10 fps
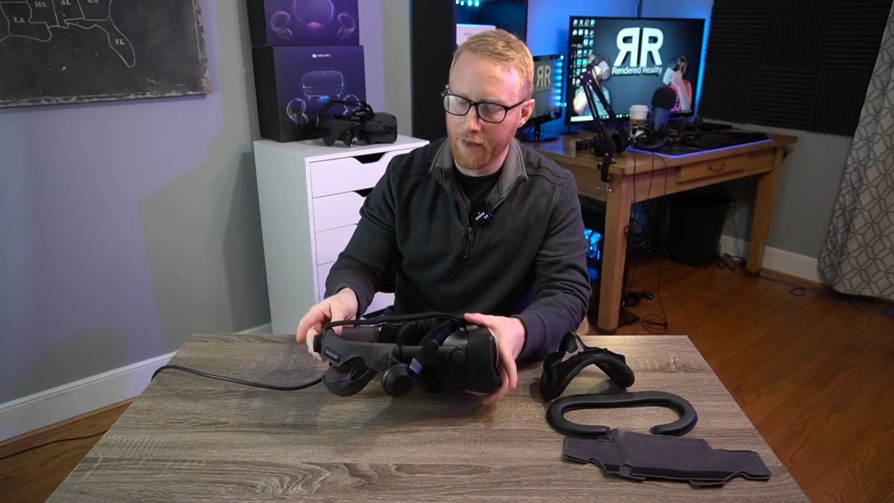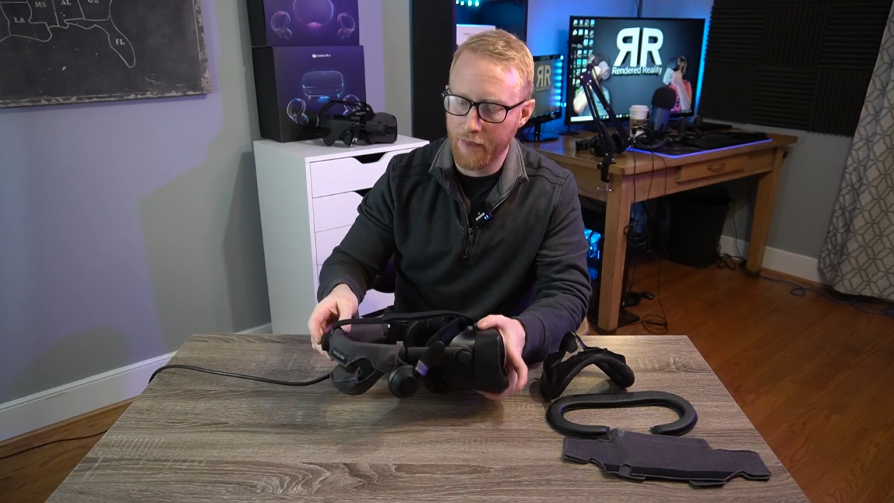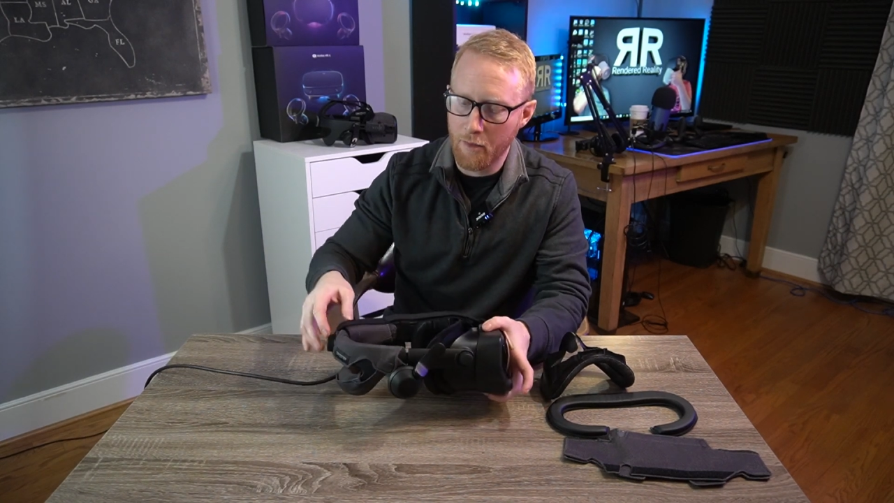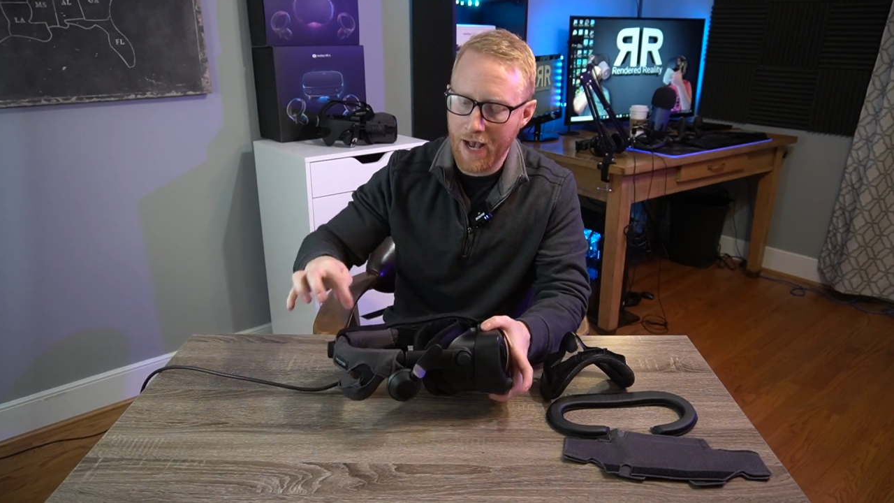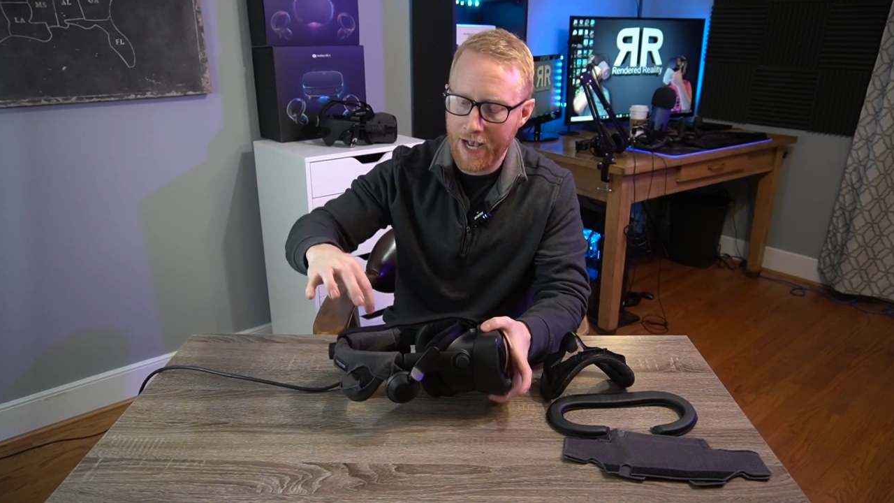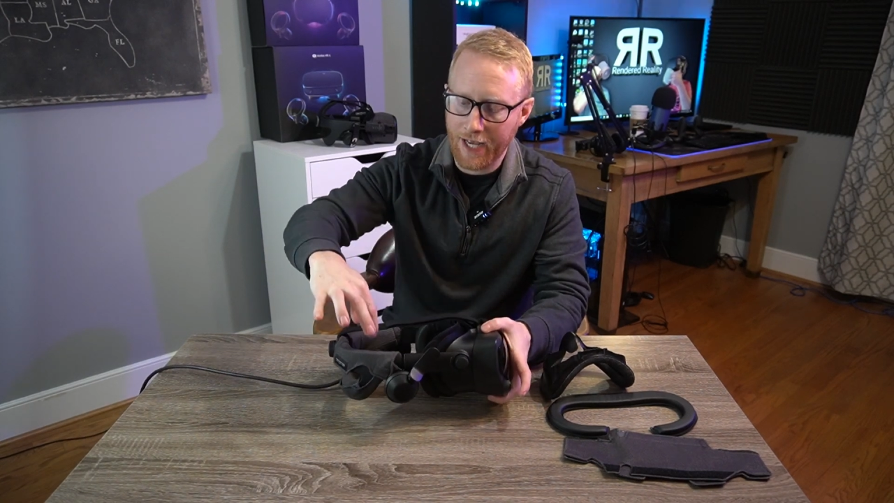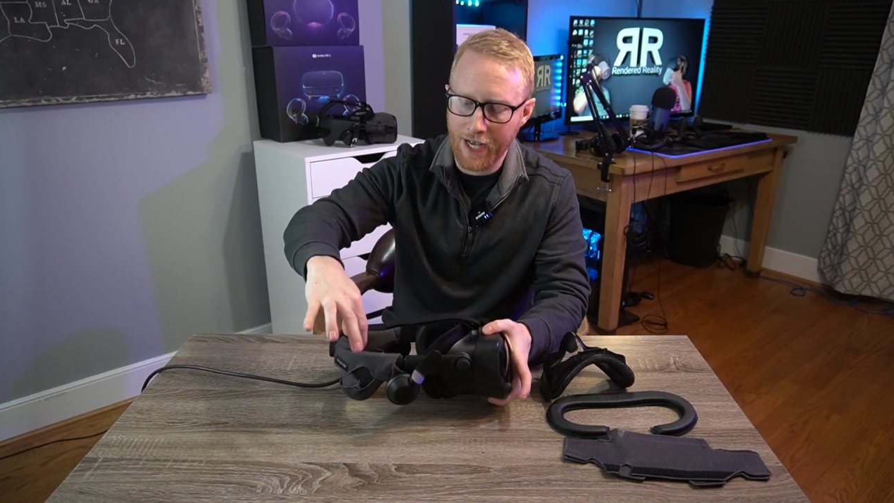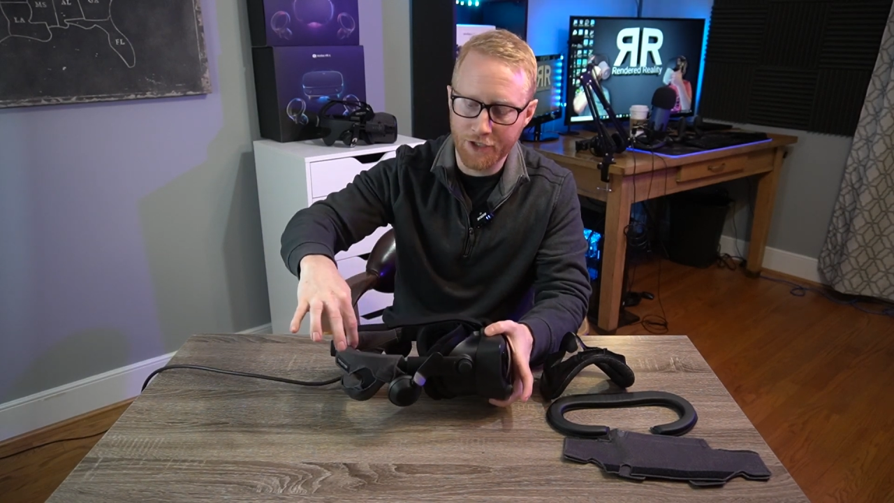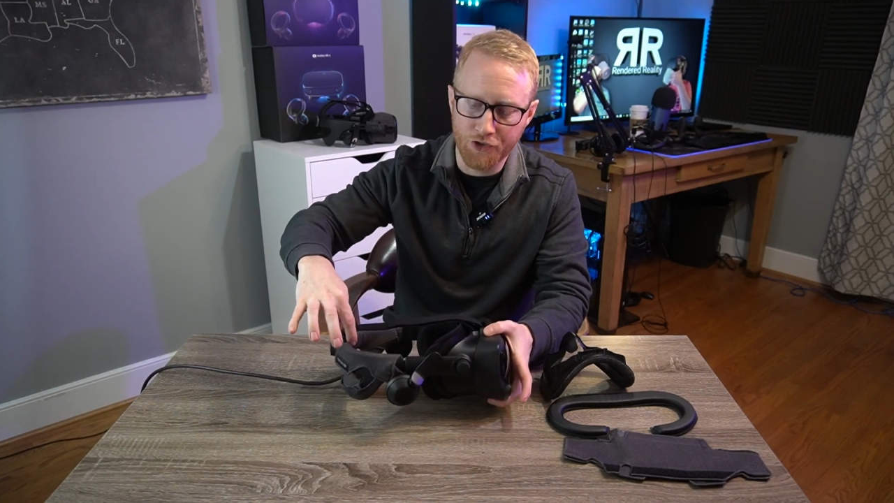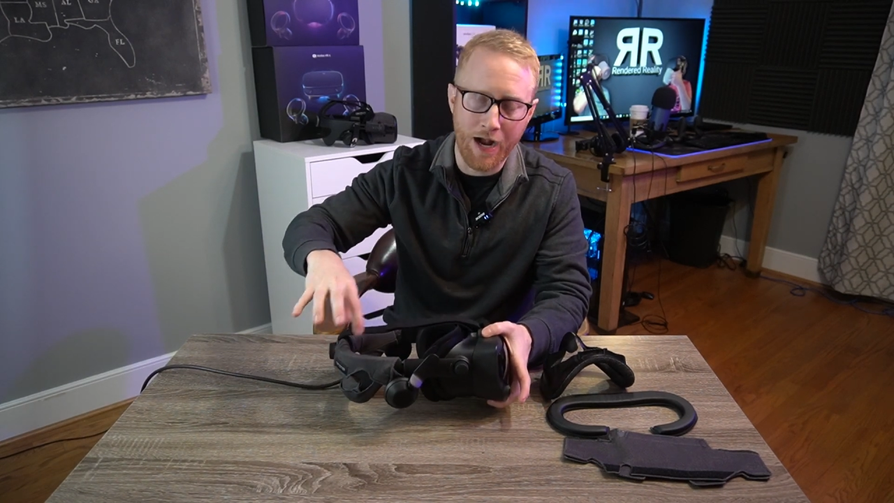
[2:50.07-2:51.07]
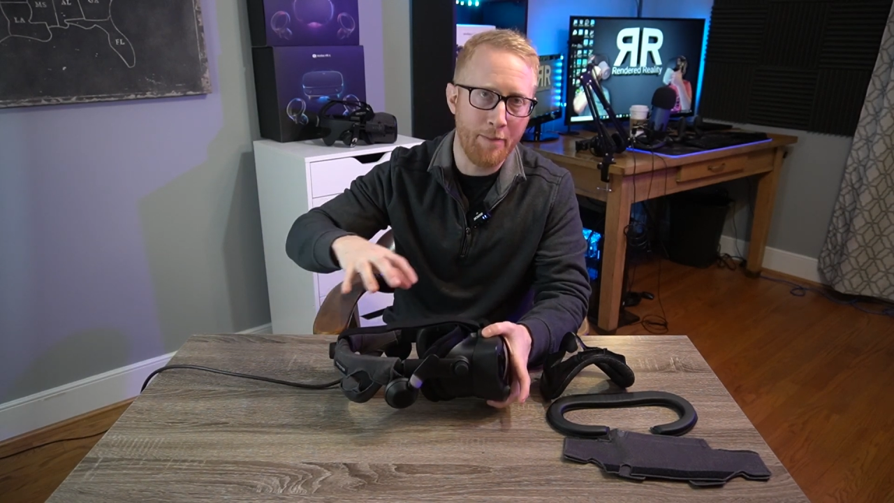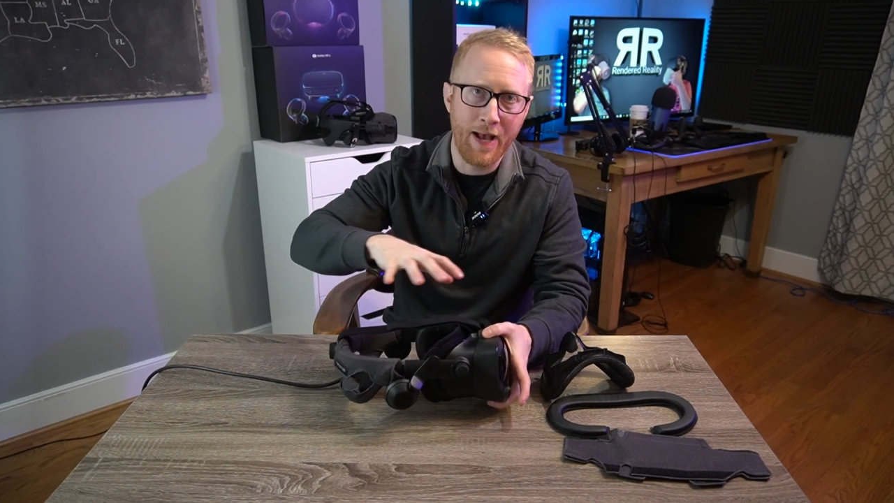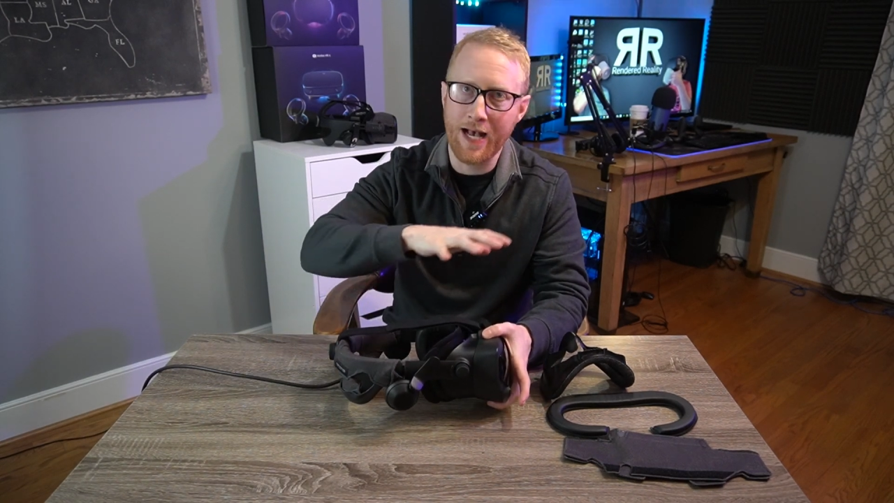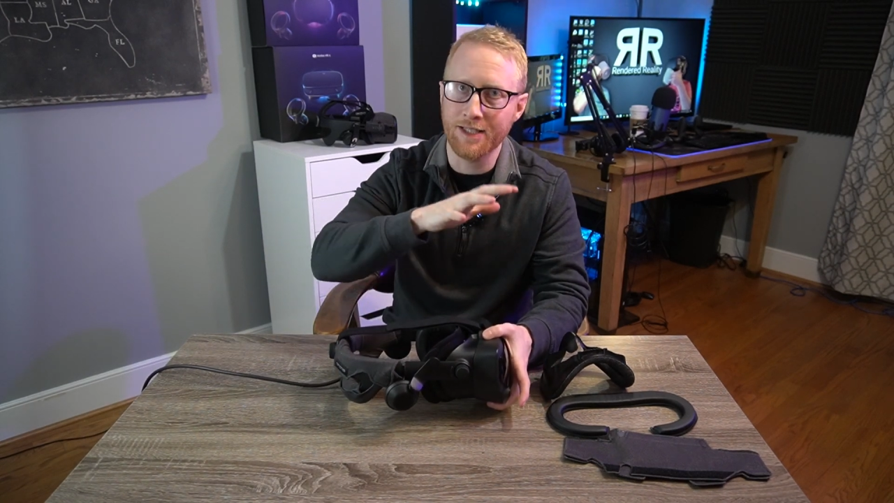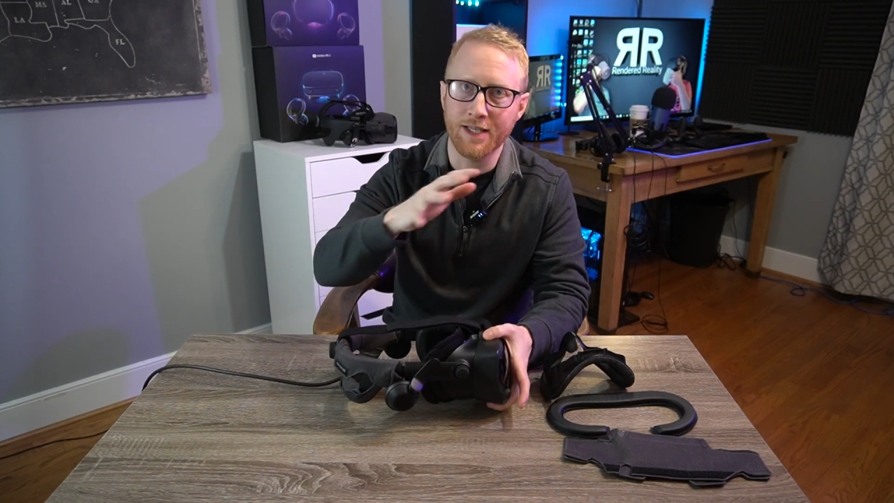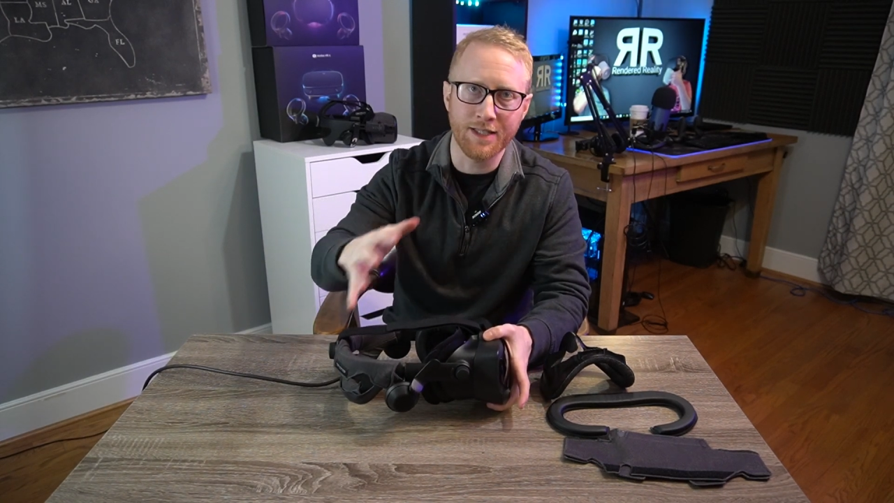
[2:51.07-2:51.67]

the back head strap has the